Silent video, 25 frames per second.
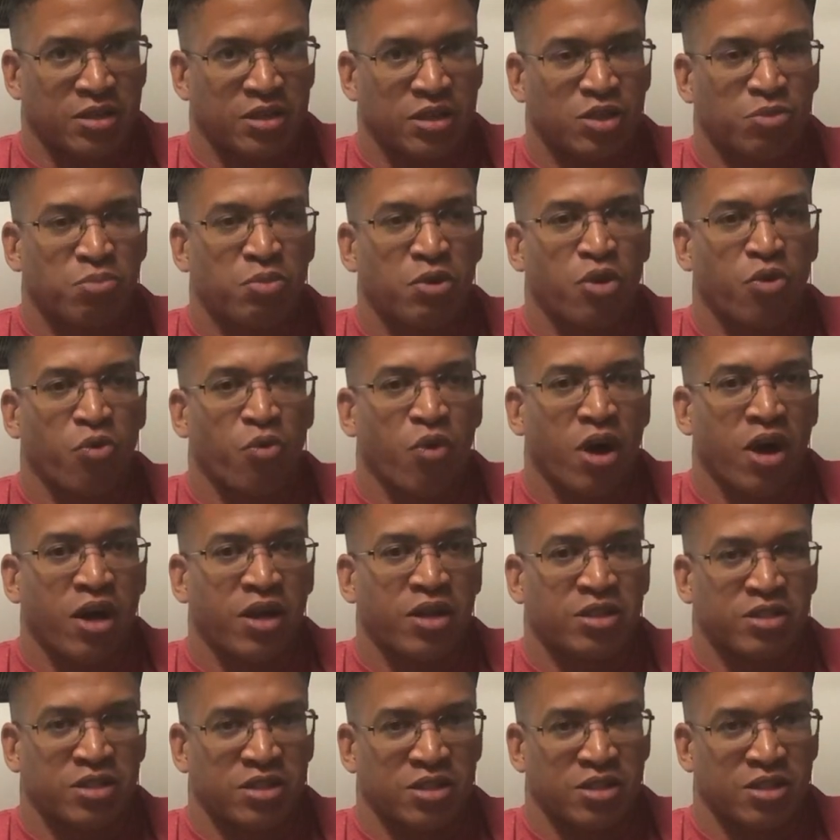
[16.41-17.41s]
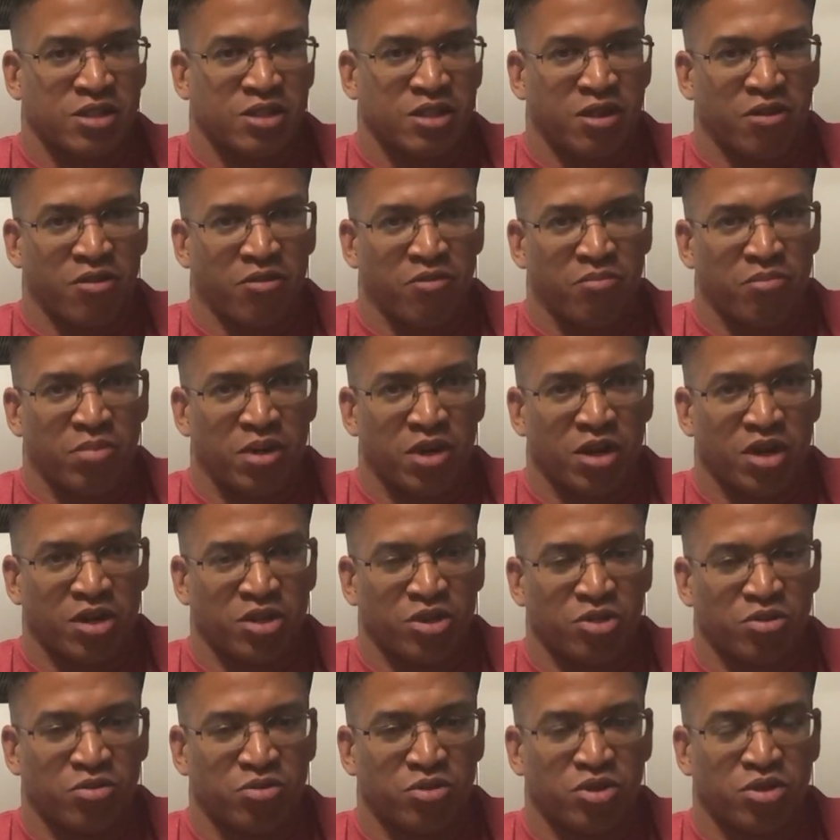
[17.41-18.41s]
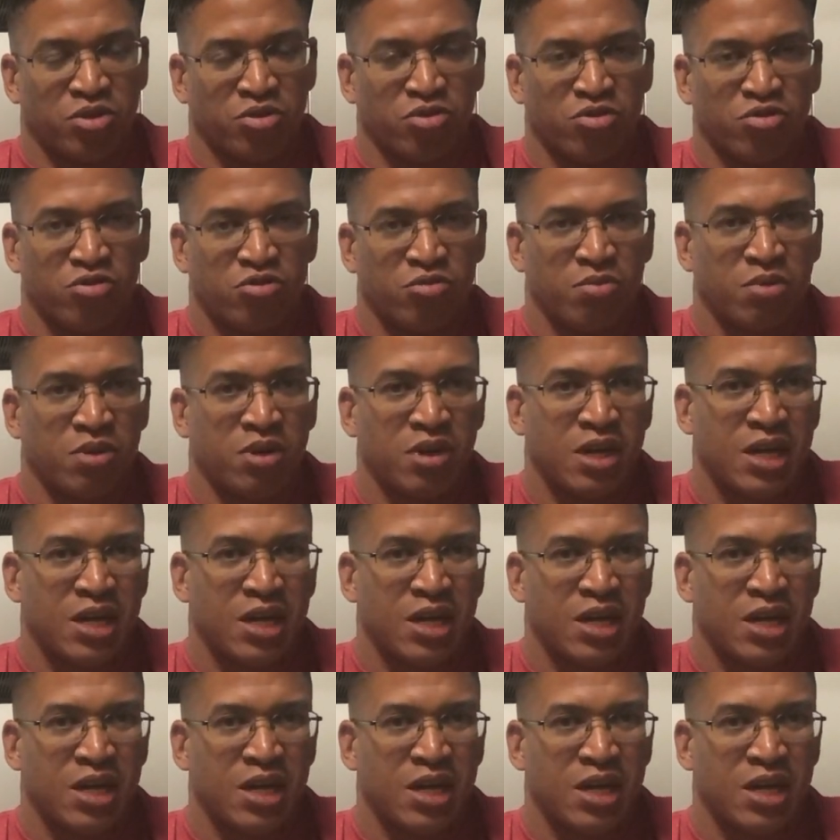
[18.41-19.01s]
It's been a while since I've been on YouTube.